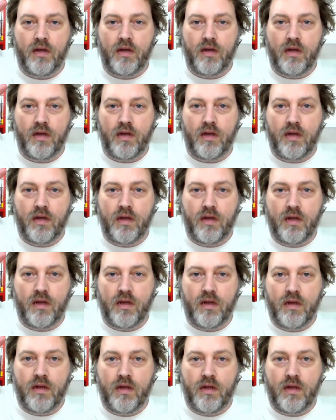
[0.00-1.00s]

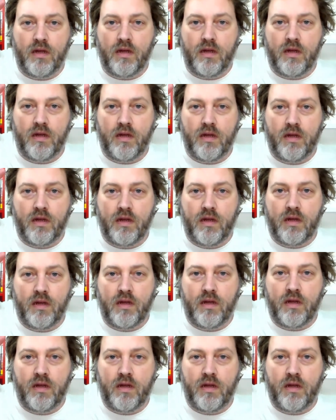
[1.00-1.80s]
[no speech]